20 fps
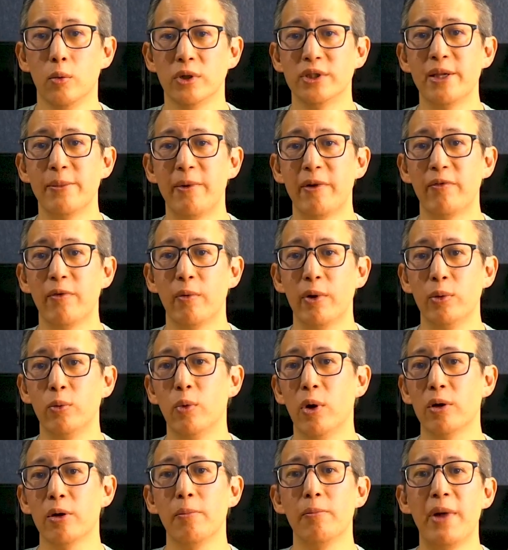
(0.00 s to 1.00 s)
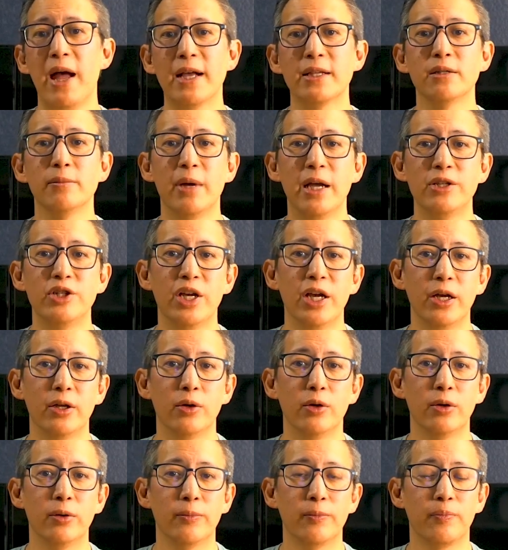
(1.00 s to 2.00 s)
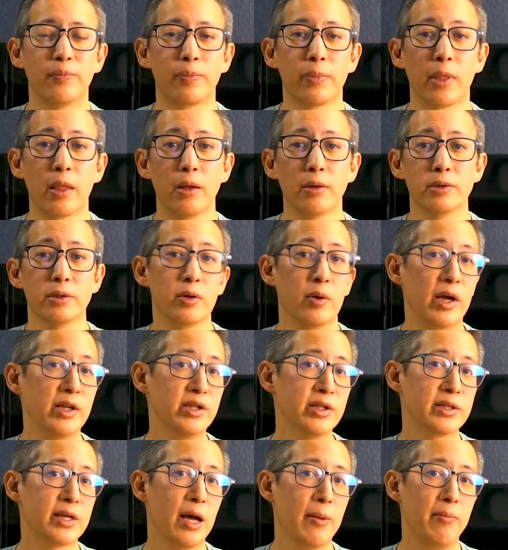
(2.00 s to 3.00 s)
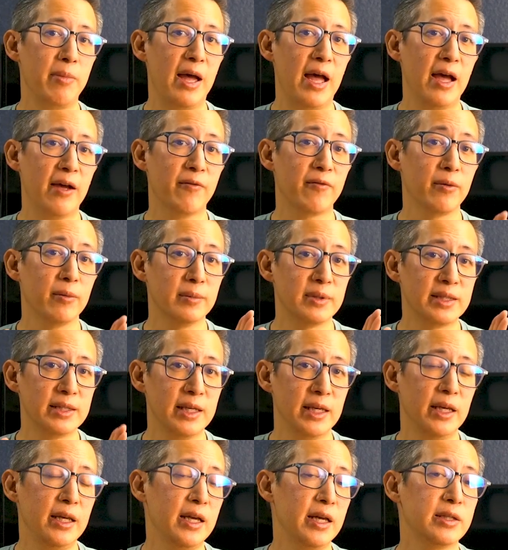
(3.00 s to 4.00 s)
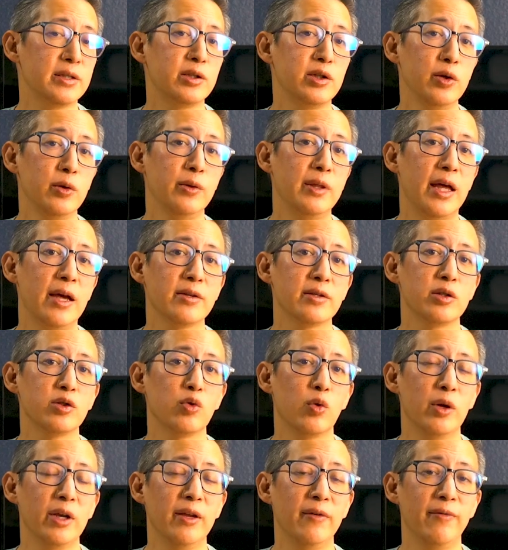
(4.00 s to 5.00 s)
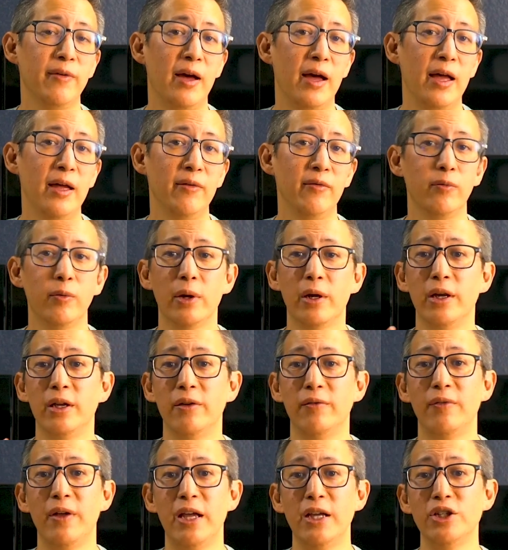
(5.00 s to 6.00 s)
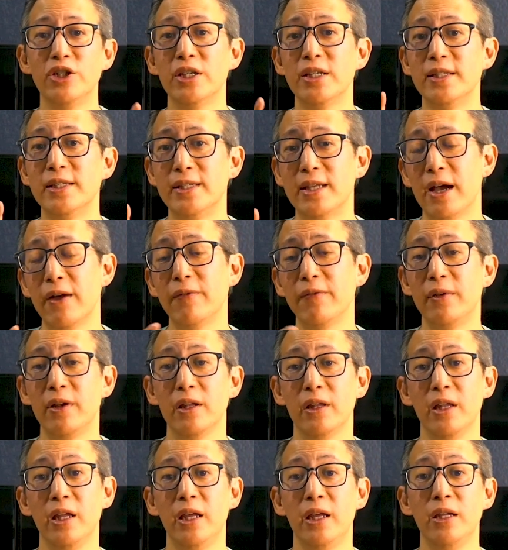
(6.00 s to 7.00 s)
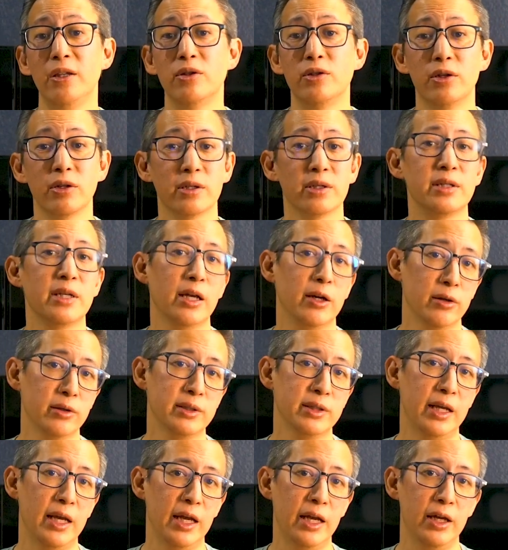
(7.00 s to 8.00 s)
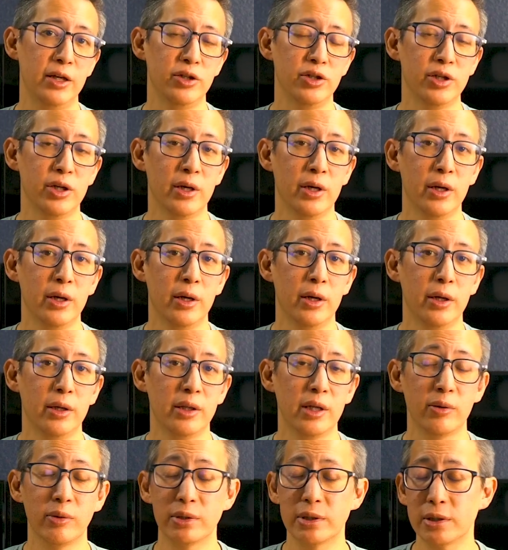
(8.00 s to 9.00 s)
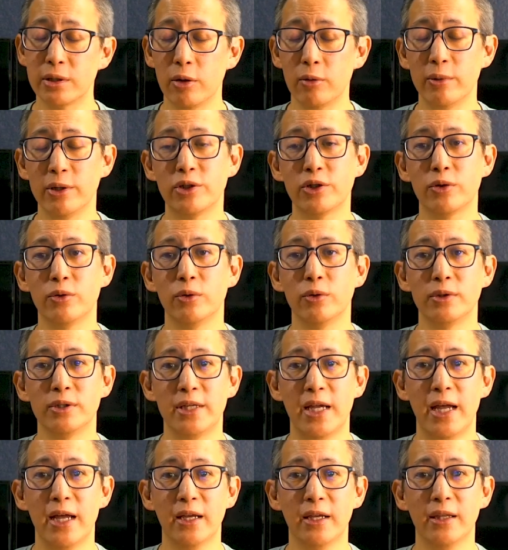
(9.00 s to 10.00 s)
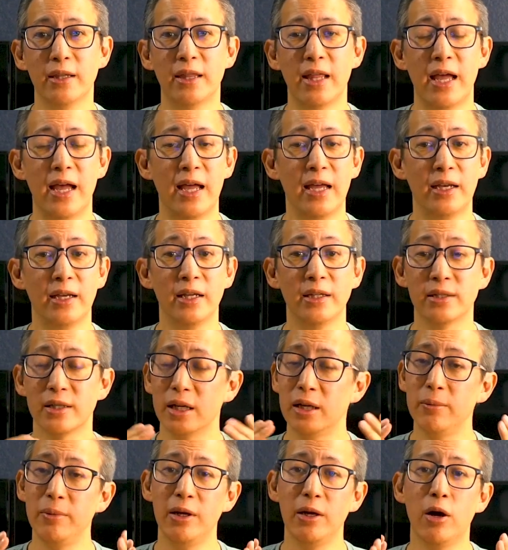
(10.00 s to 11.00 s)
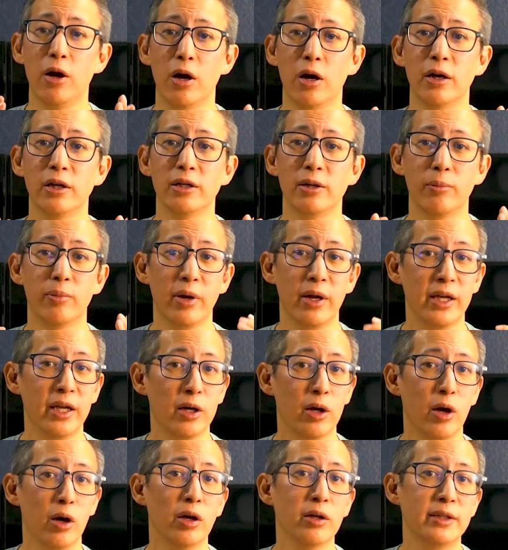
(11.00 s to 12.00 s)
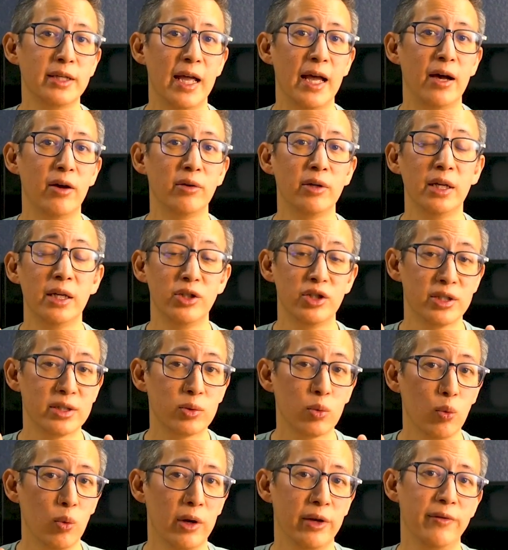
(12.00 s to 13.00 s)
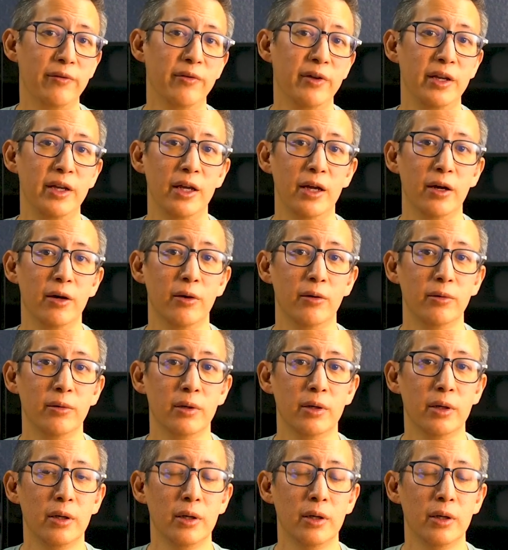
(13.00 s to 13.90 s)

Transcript: What's up everyone, welcome back to my channel. So I just got back from CES 2025 where innovation definitely took center stage. There was so much cool tech that it's going to be hard to break it all down in just one video.